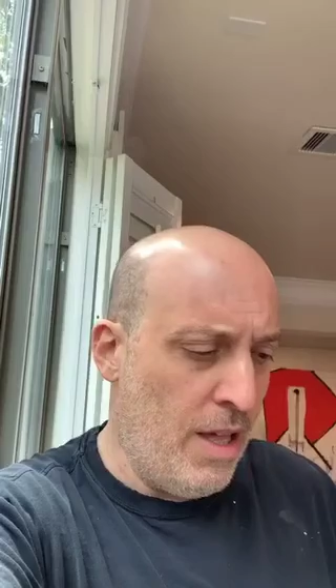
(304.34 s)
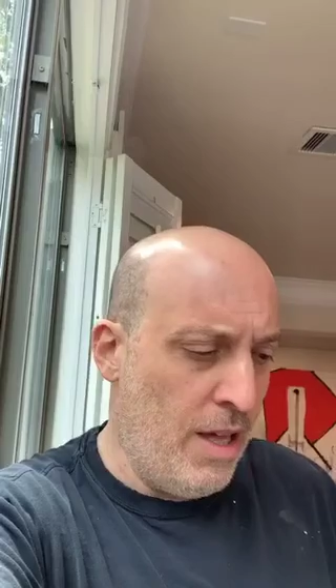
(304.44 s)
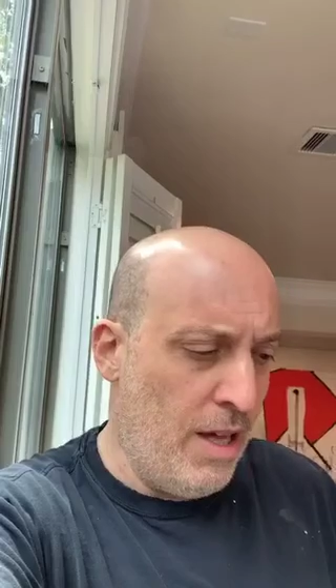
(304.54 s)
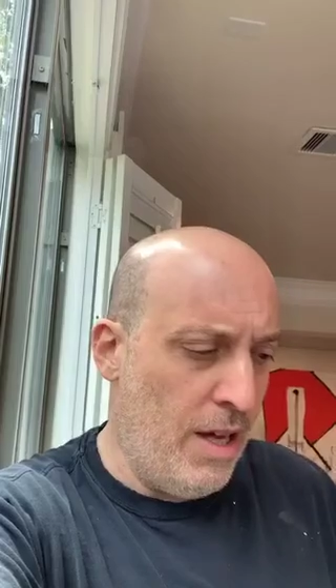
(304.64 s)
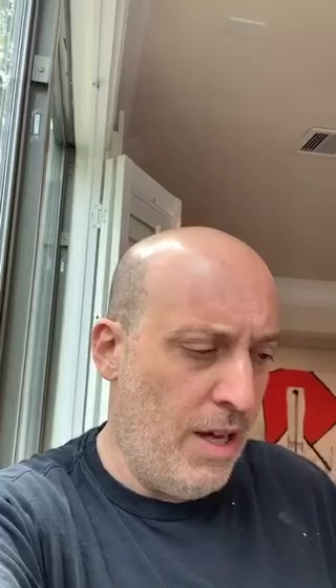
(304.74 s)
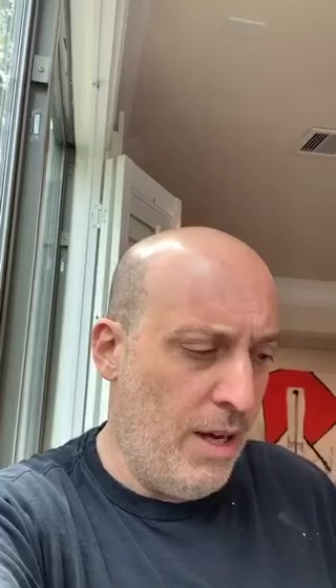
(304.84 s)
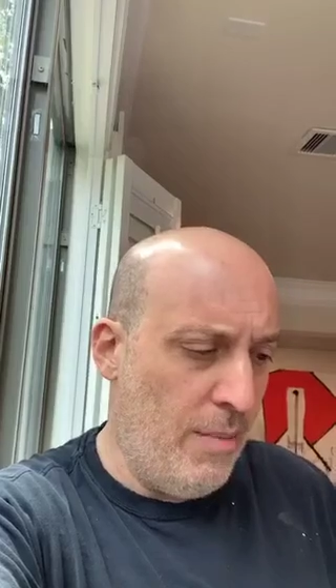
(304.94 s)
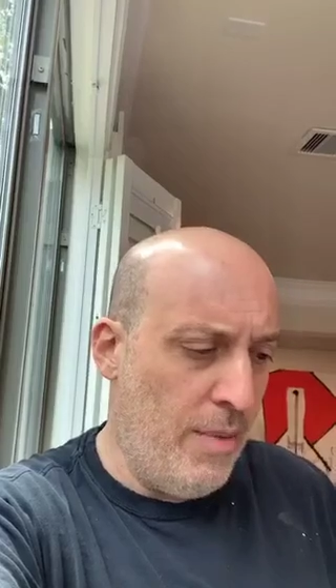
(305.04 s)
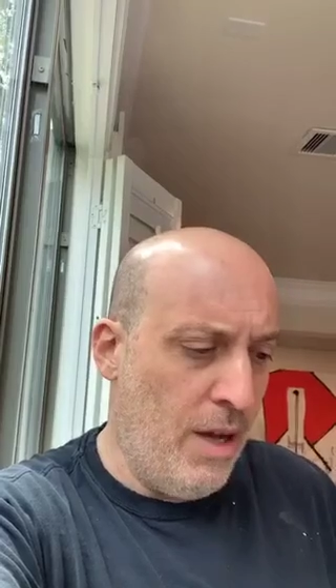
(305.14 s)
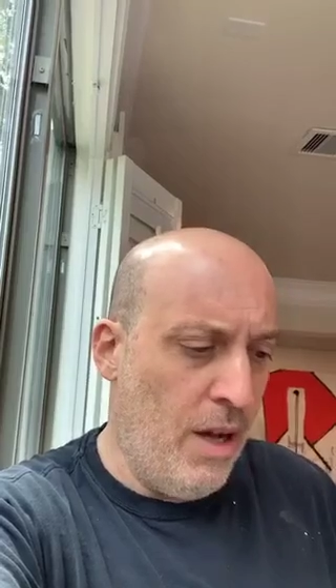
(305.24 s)

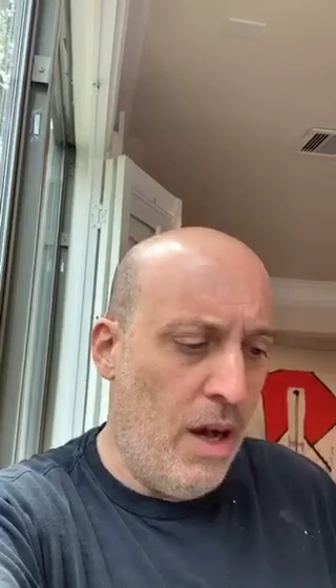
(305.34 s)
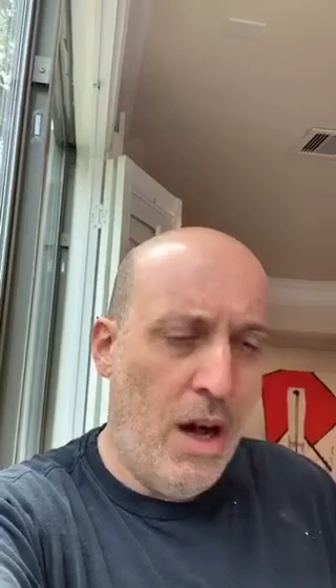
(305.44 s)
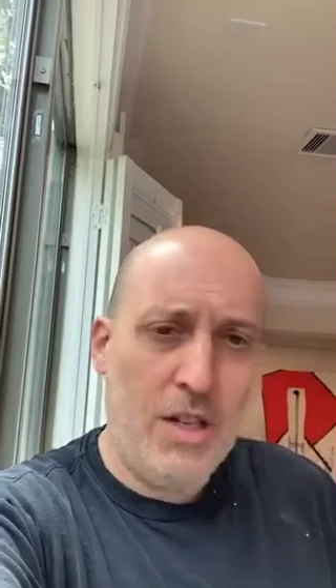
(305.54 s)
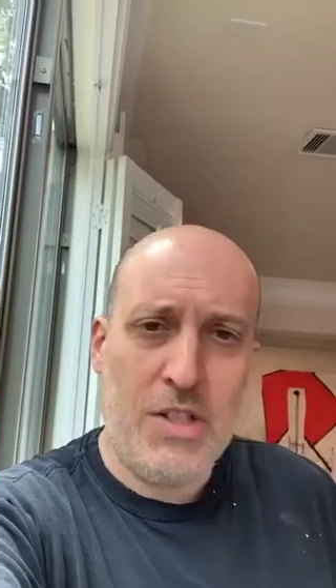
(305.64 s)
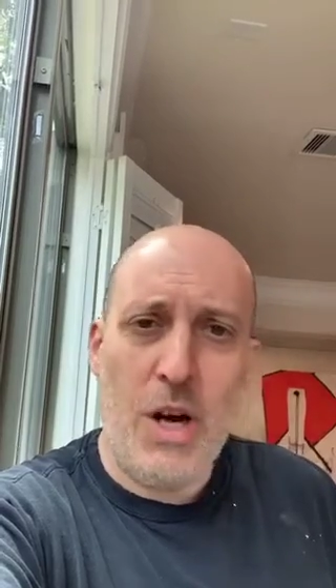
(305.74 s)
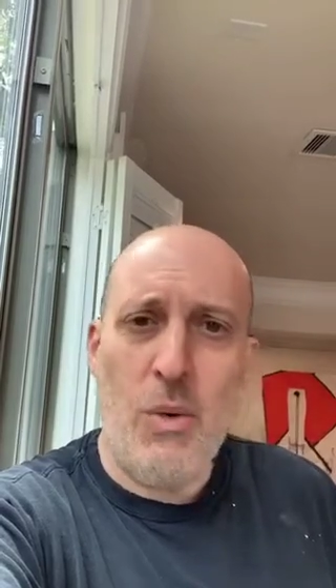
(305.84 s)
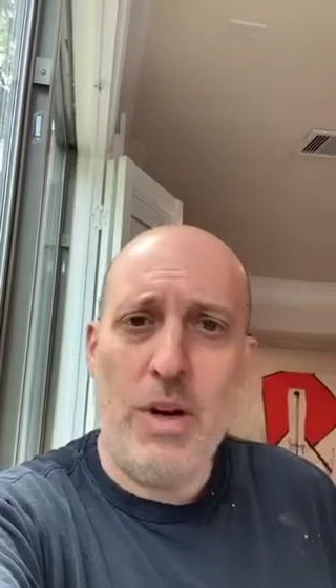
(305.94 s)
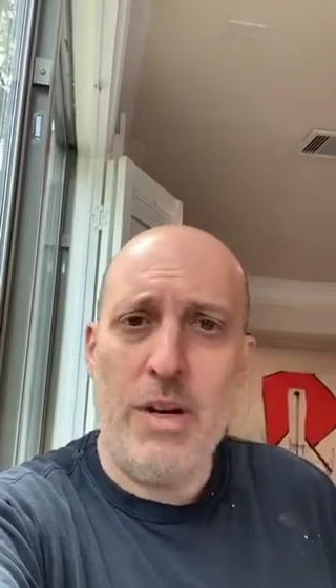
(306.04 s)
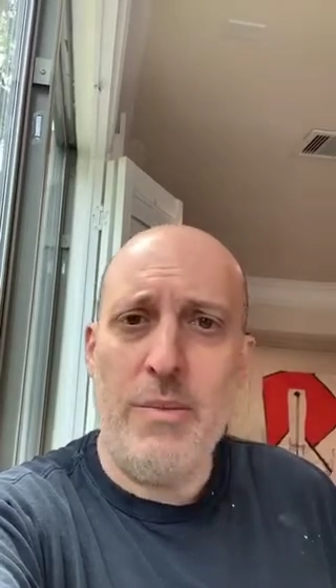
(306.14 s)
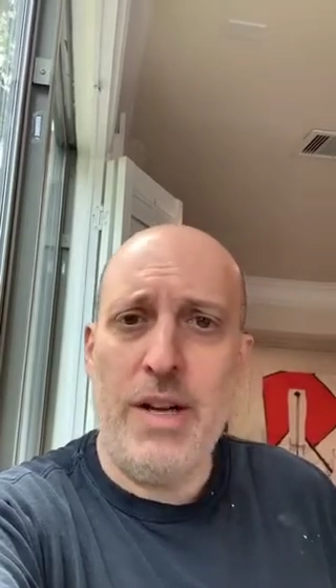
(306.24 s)
Also, I
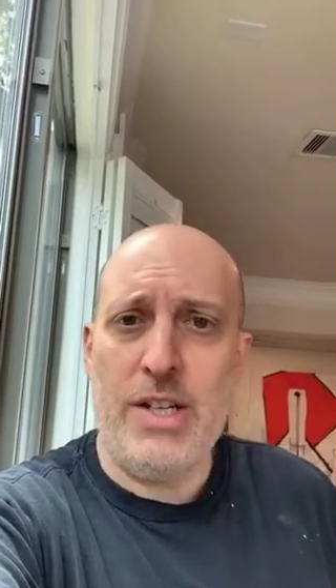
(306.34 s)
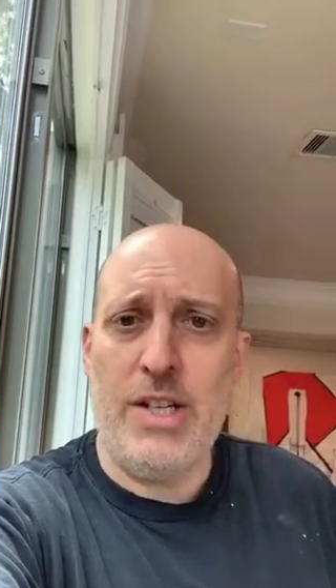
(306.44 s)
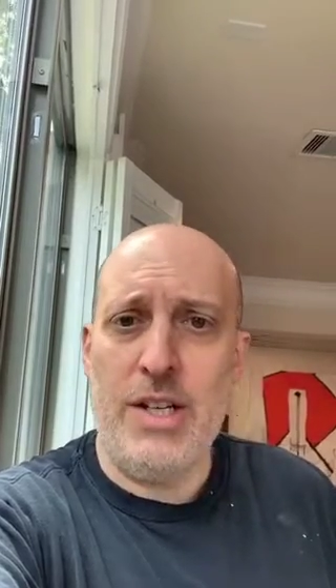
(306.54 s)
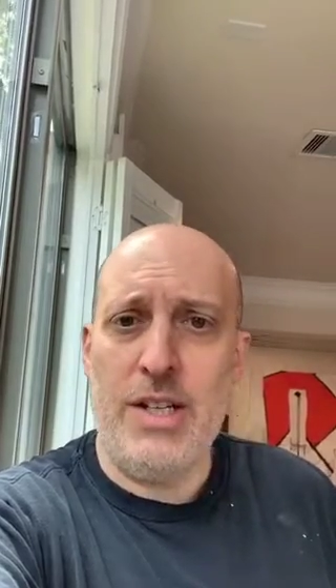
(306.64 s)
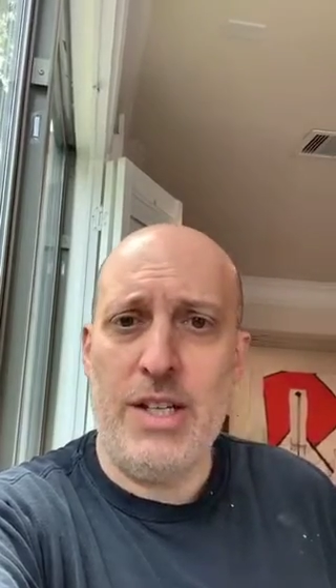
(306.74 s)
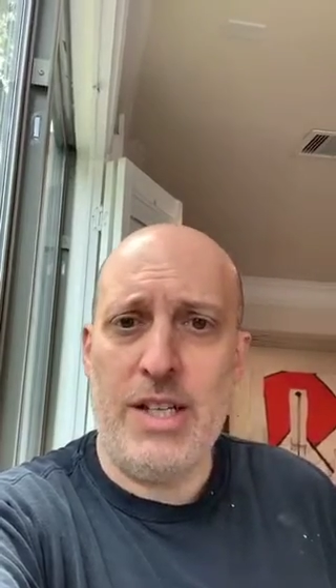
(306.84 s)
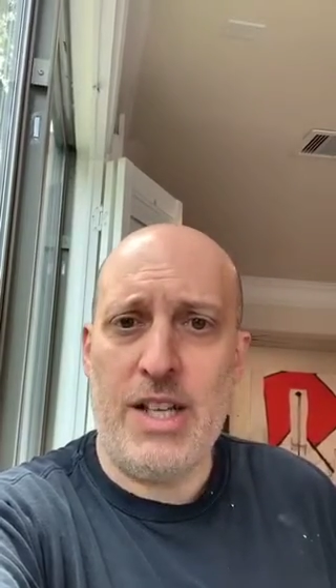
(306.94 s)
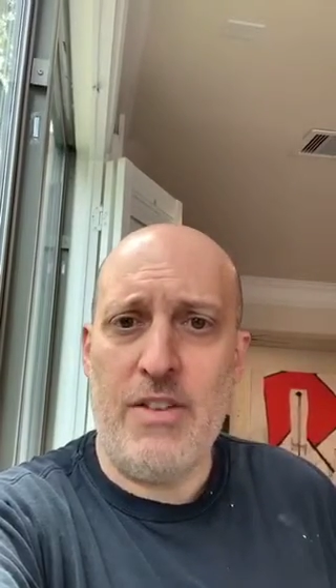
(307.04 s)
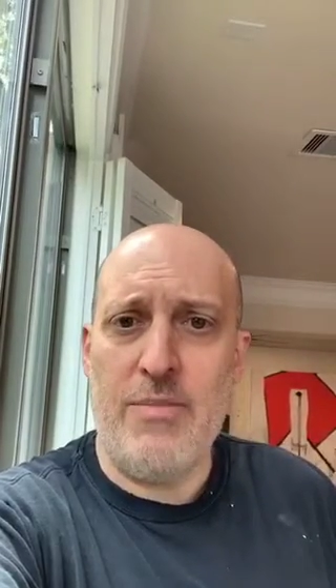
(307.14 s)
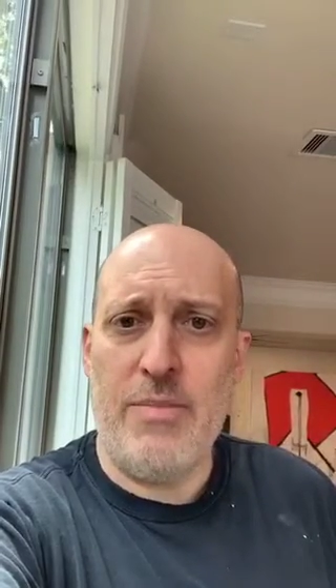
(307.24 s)
wanted to mention, as
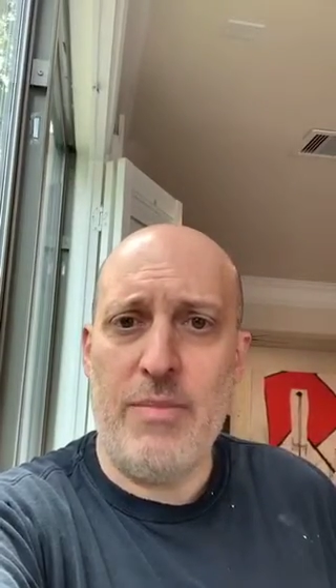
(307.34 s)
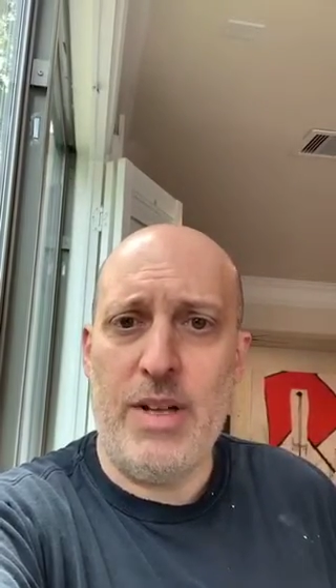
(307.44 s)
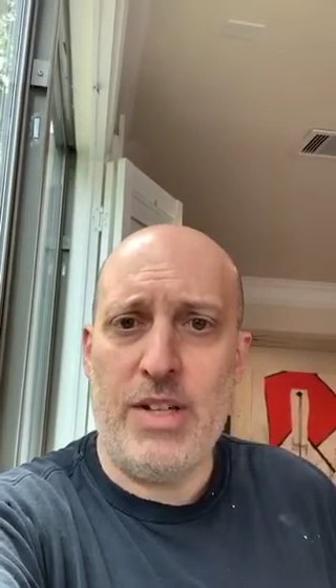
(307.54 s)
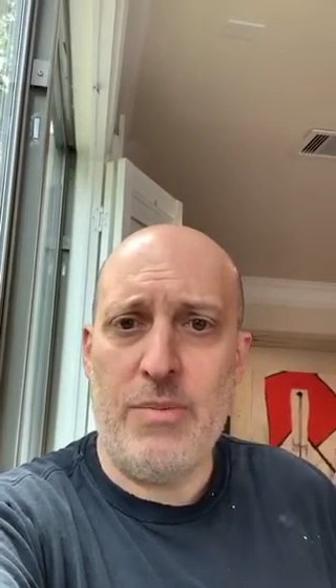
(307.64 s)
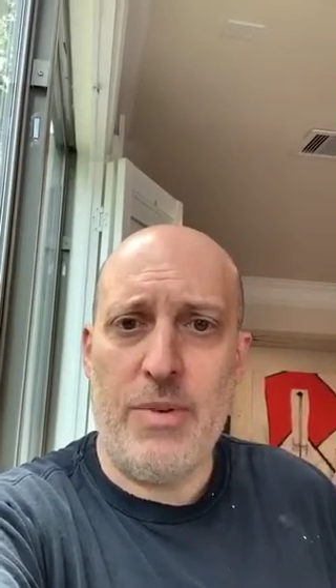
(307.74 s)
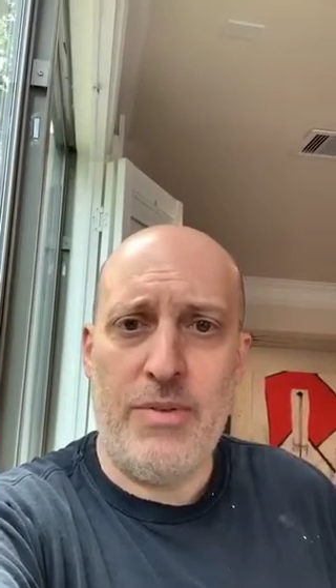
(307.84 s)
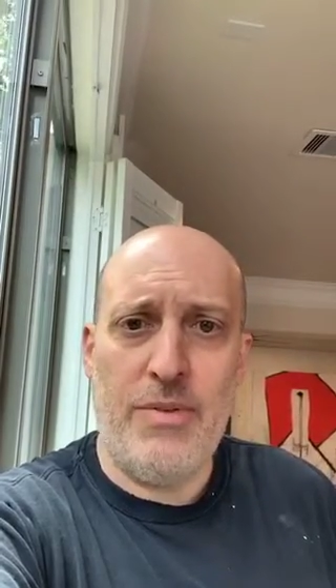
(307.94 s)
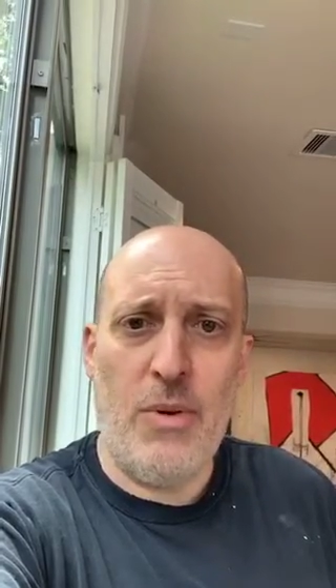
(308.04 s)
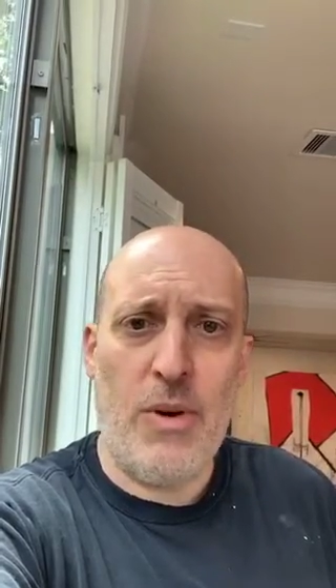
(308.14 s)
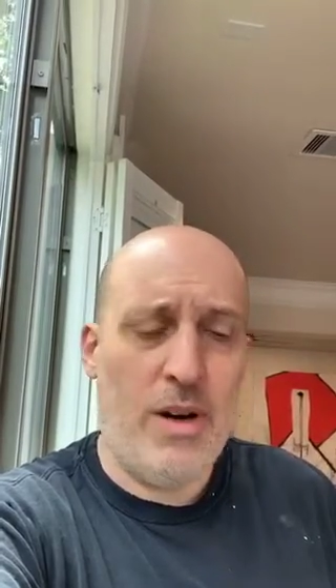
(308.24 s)
I've mentioned
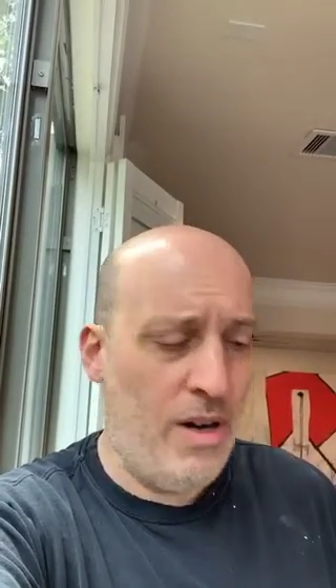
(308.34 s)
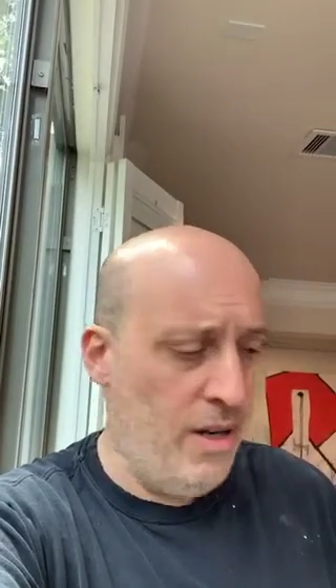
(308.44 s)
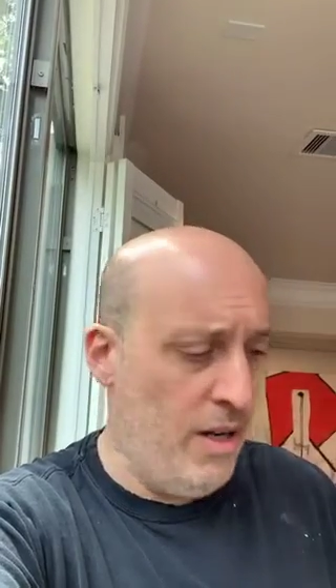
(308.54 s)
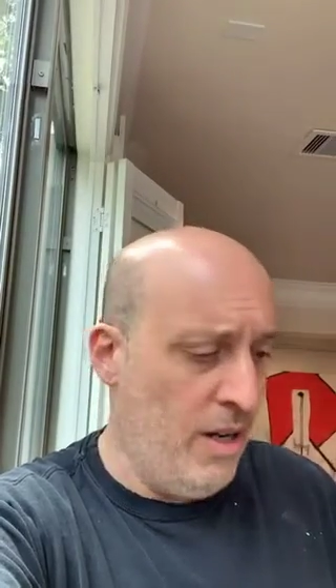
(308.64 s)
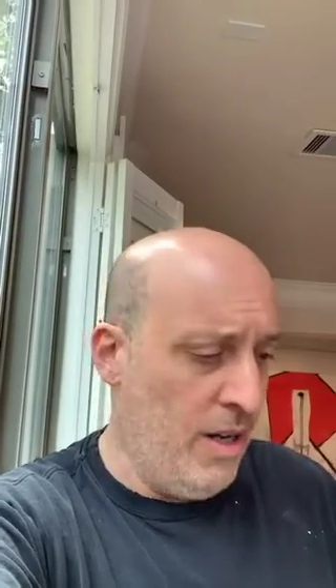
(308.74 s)
before,